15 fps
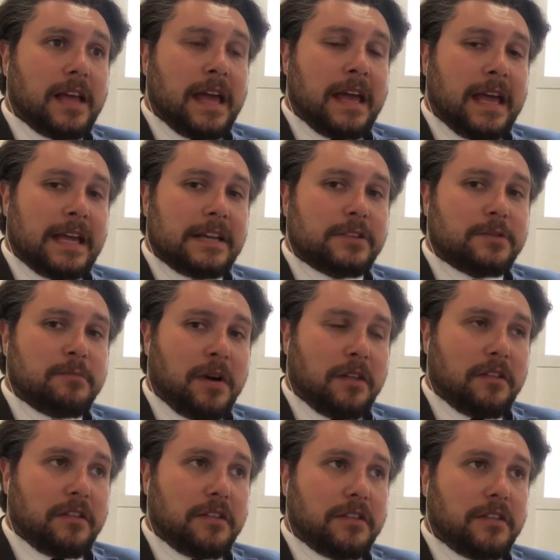each
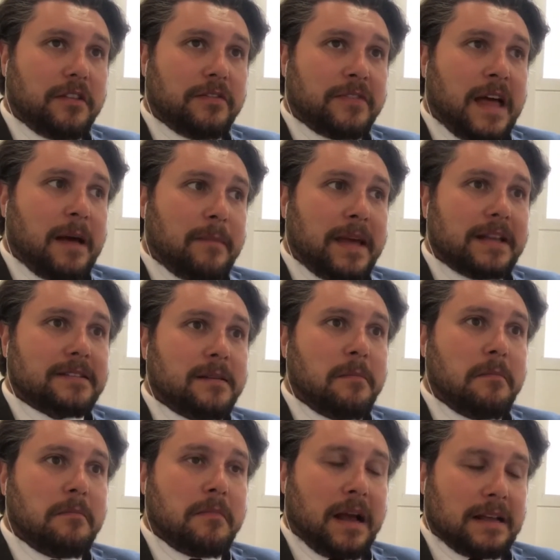month. That makes a
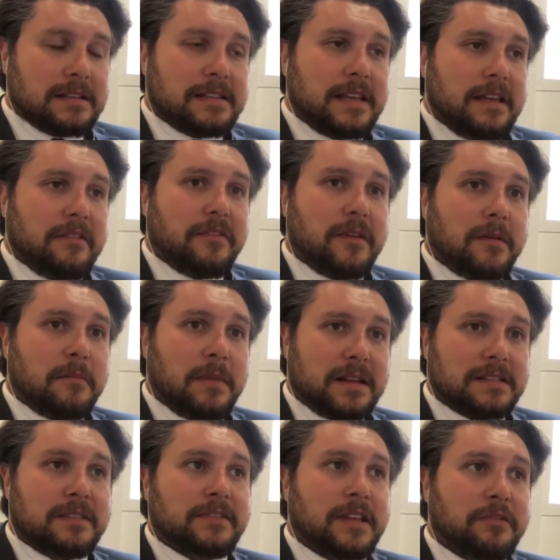massive
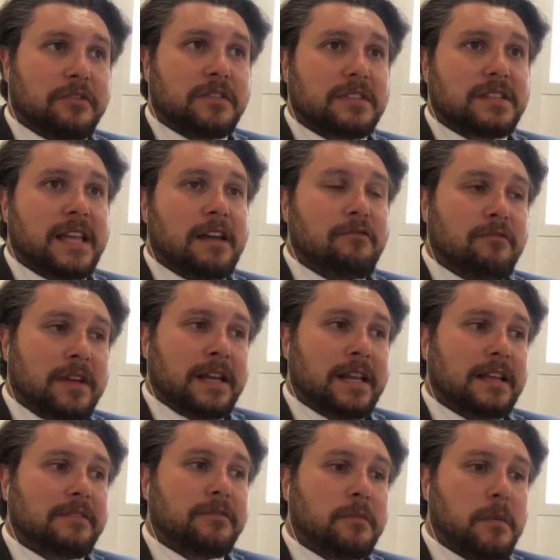difference. Yet
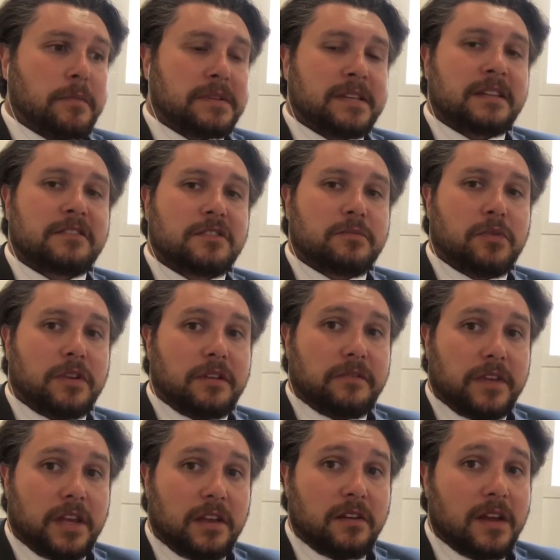really, from a percentage point of
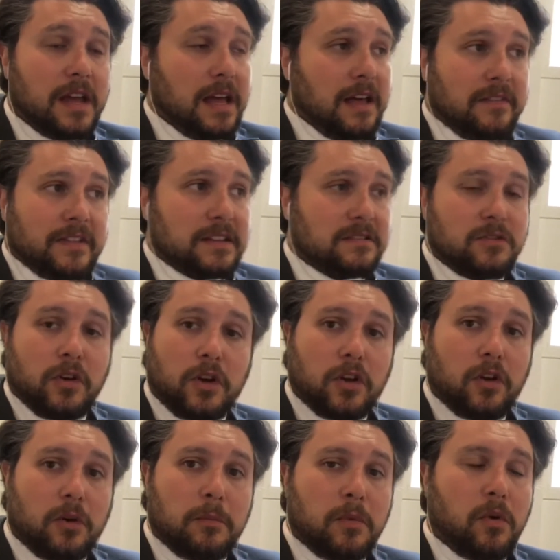view, that's not a
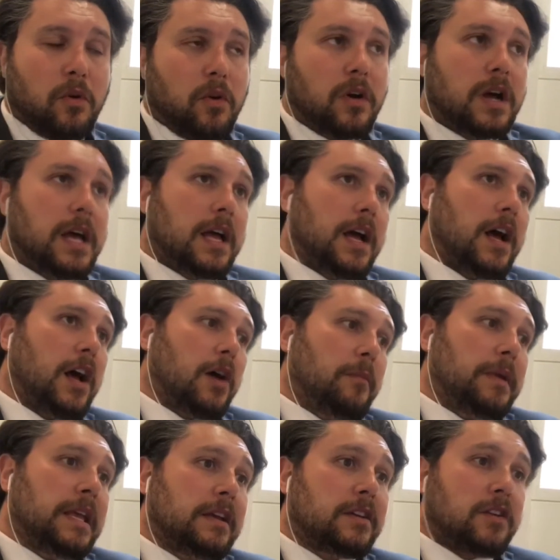lot more.
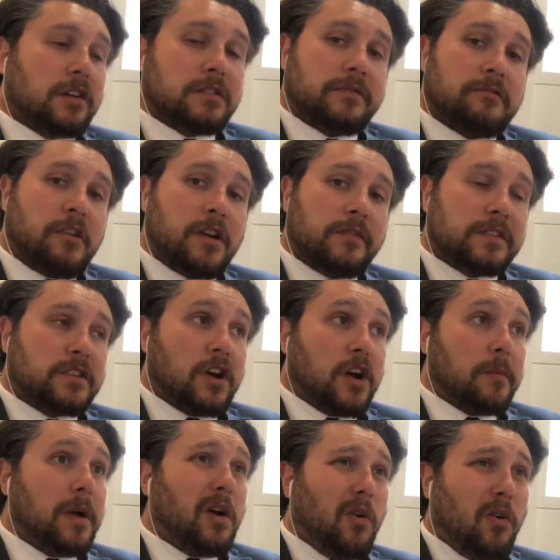He could ask for
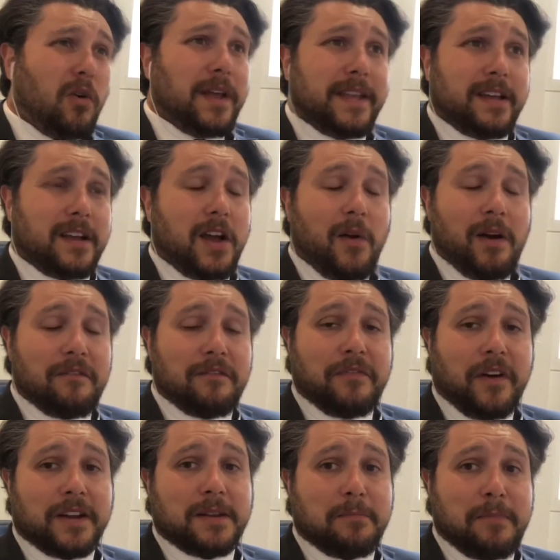overtime, or he could go out and
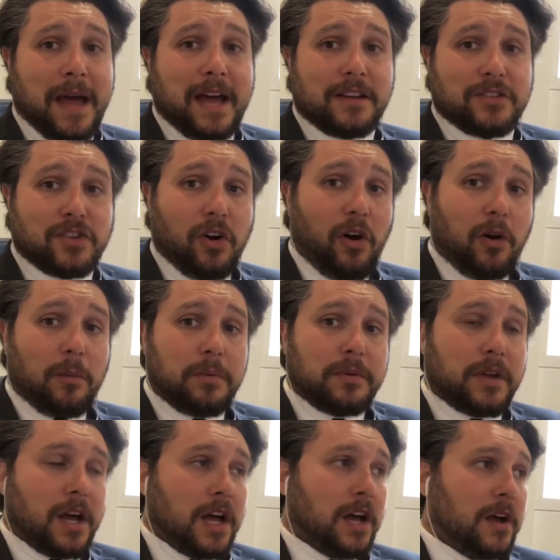find a better job,
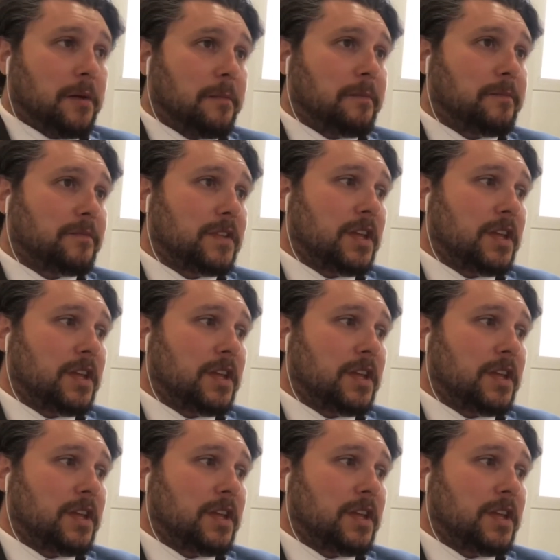and